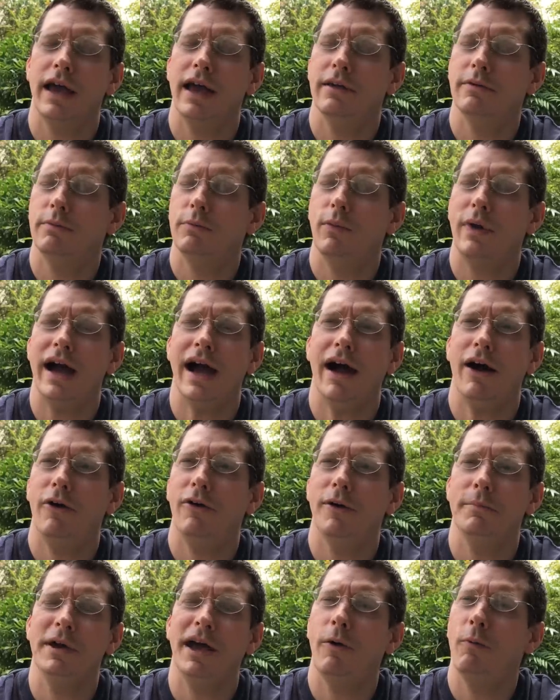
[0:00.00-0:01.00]
And
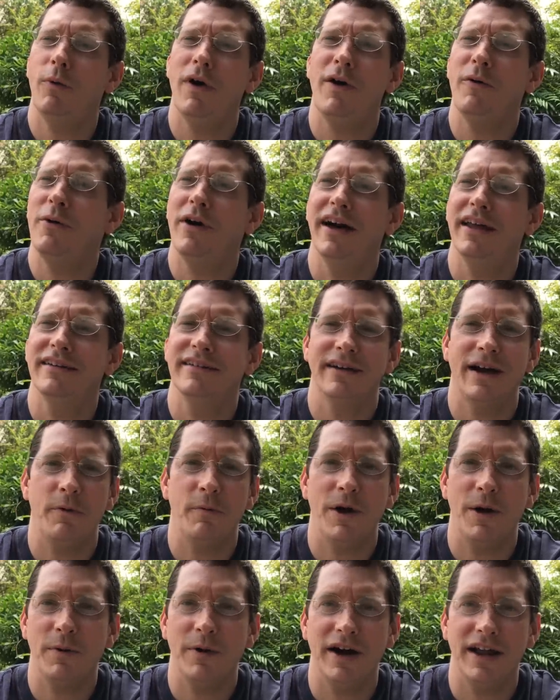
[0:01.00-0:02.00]
wow, I mean, I want
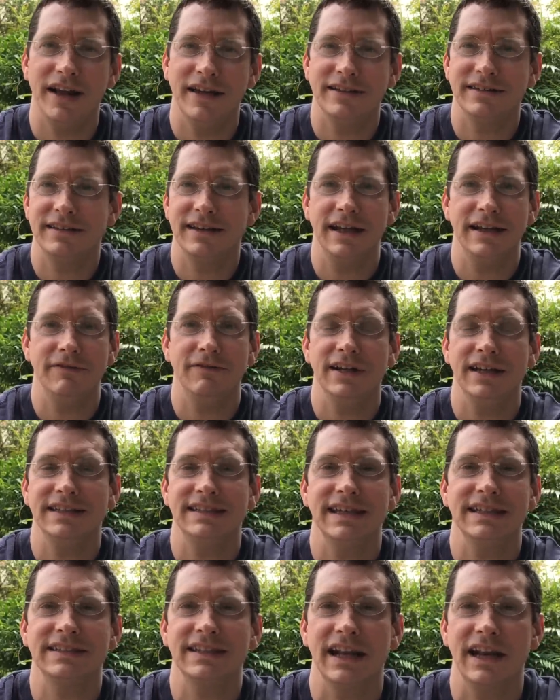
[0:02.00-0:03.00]
one. It doesn't even
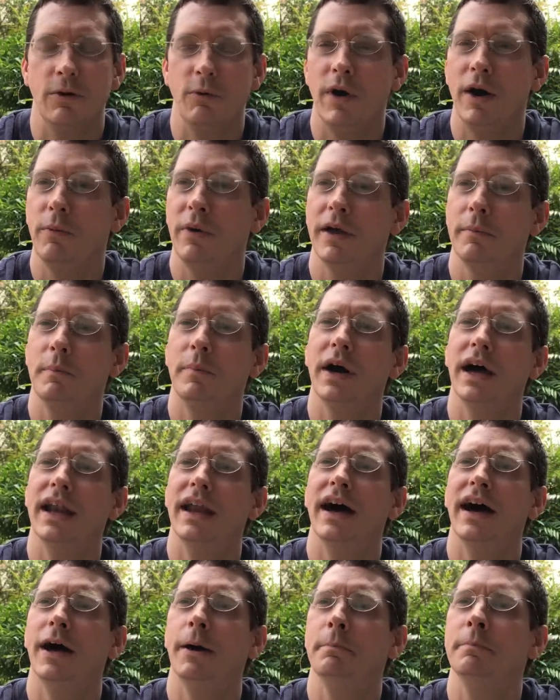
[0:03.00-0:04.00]
exist, and I want one. But
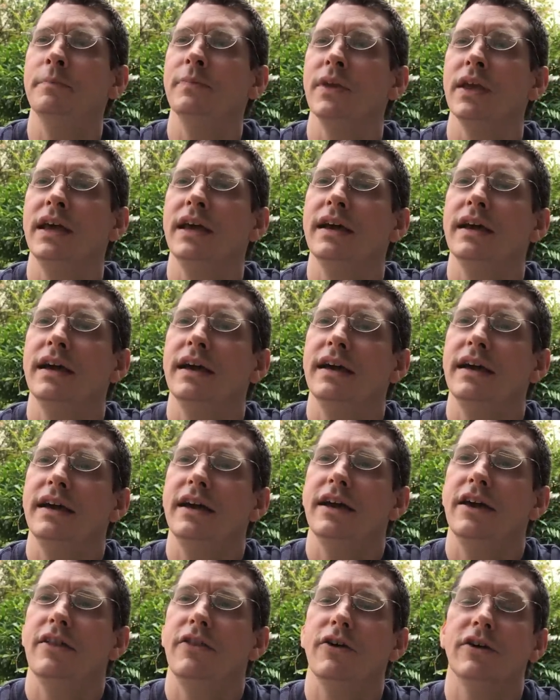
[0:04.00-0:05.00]

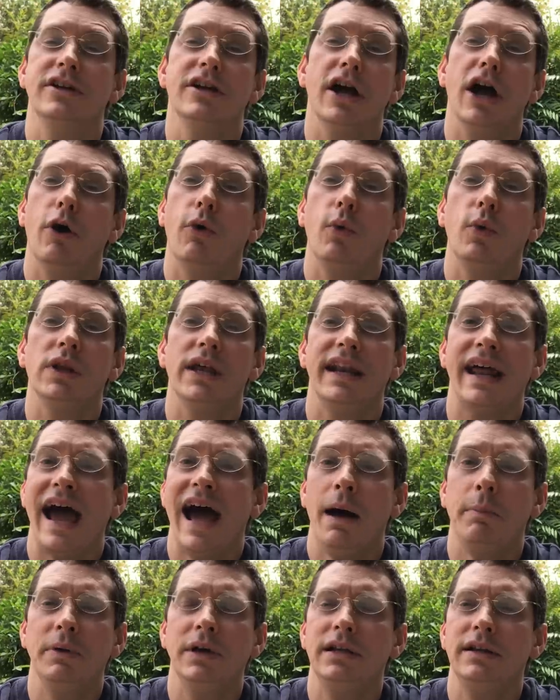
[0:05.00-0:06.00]
there you go. Will it
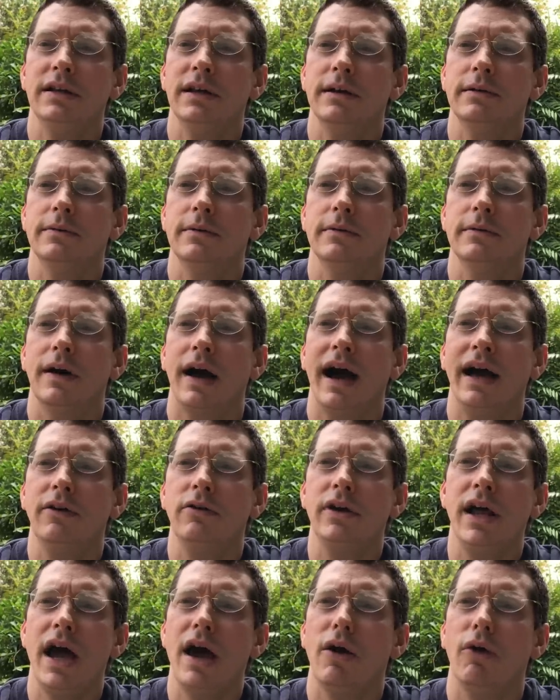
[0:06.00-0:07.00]
happen? I
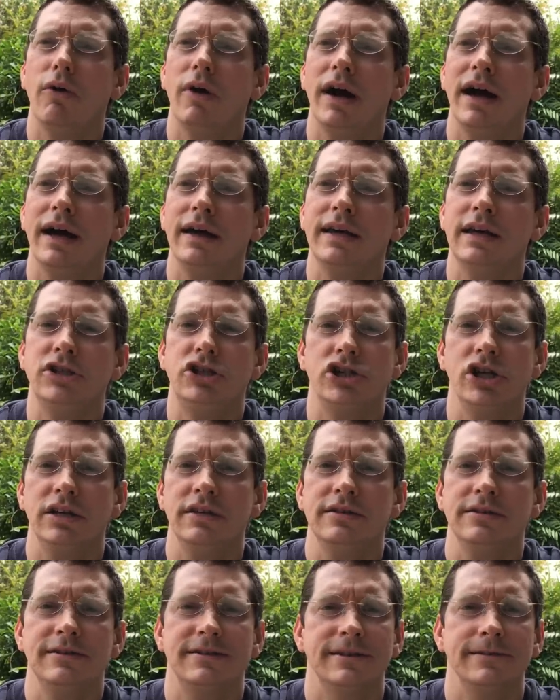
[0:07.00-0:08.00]
don't know. It
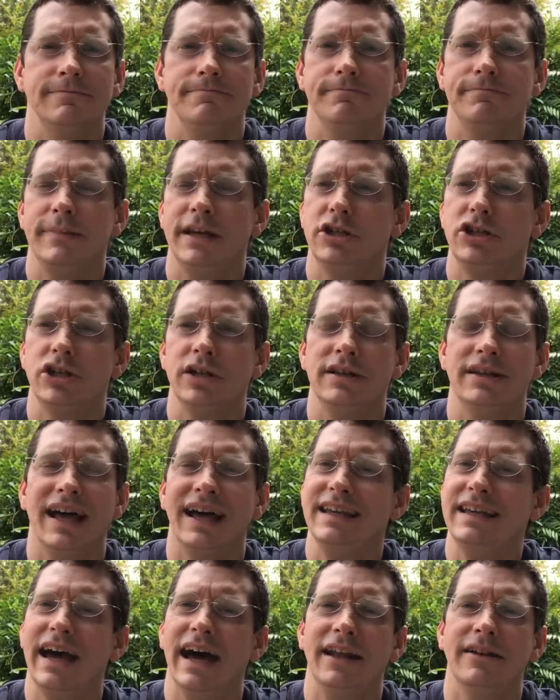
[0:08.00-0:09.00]
shouldn't. It should
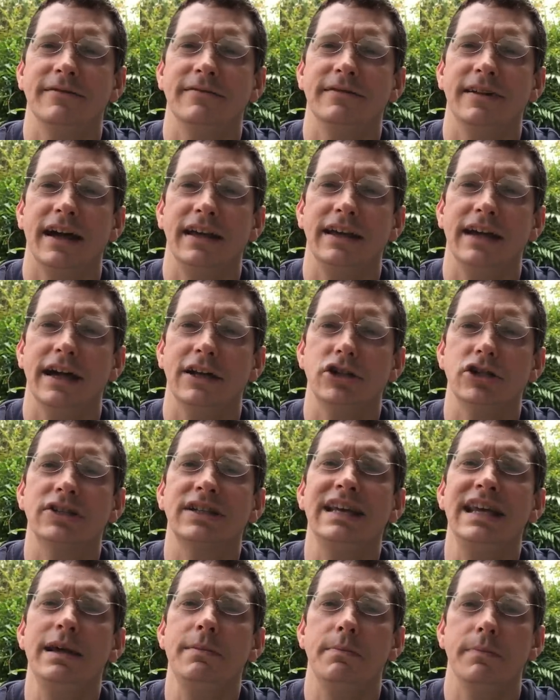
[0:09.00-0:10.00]
not yet. Not yet. Just
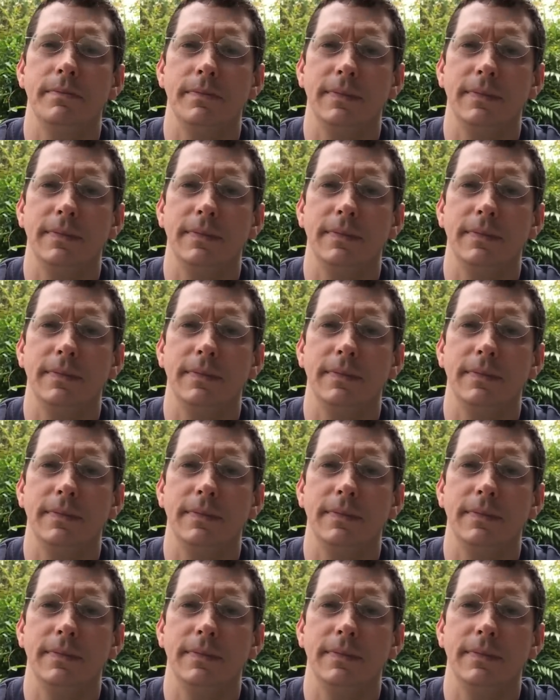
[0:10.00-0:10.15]
keep